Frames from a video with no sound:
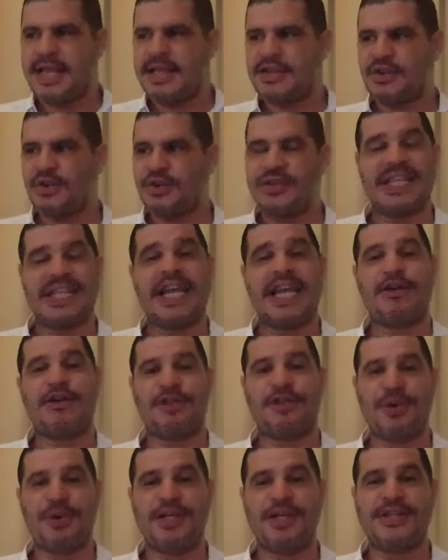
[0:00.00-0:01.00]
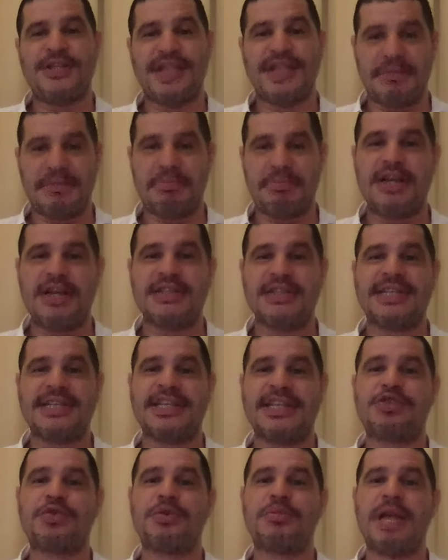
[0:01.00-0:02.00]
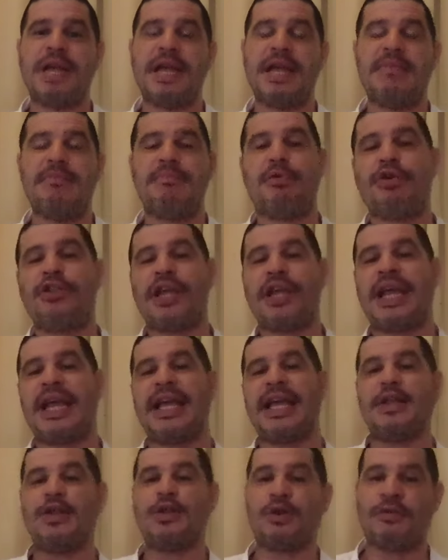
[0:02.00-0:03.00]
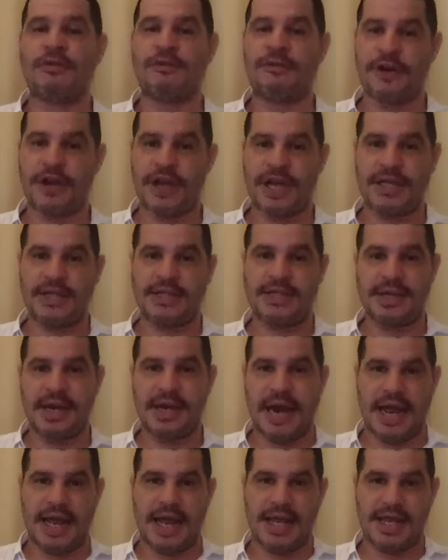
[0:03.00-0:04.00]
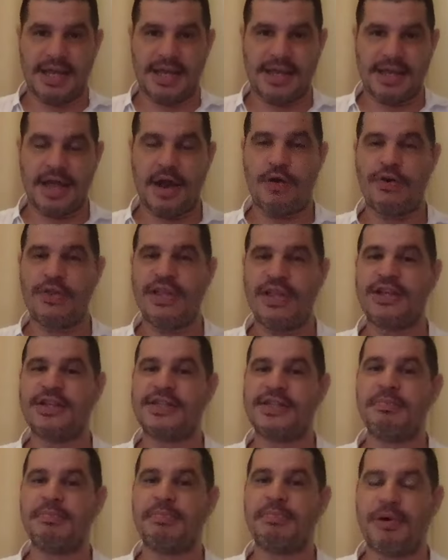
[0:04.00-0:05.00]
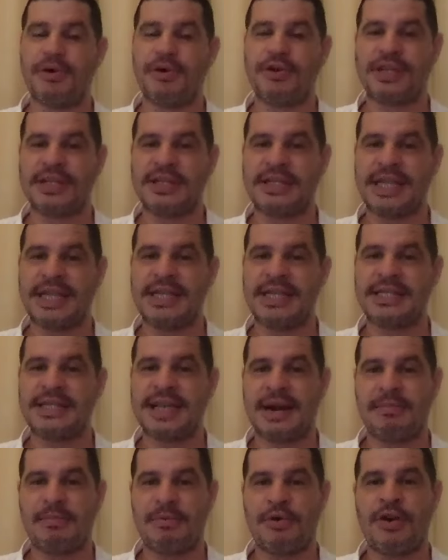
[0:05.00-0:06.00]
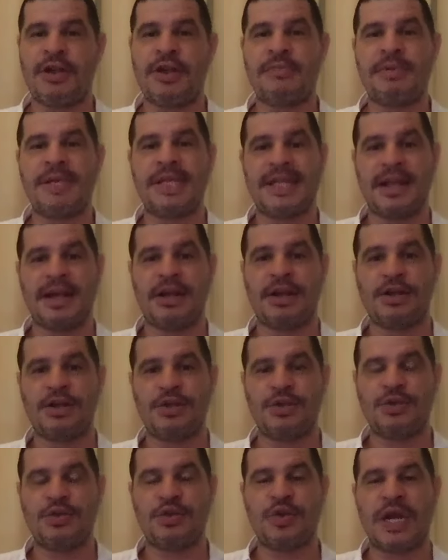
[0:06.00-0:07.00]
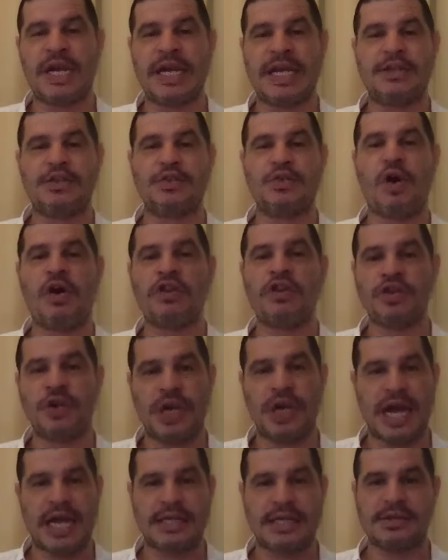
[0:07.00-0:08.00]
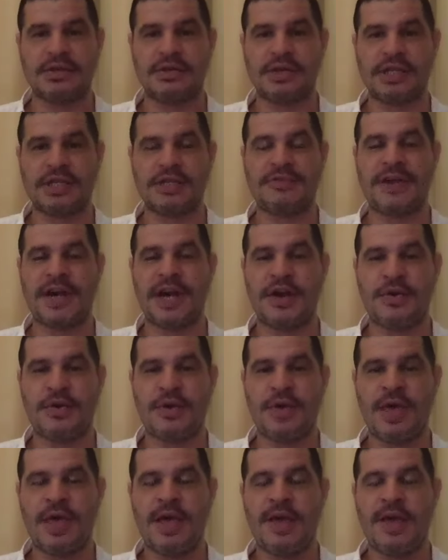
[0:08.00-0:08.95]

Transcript: So stay all the way to the end because it's extremely important, and don't forget to like. Now, there is important things that I'm going to be telling you, so I need 200 likes on this video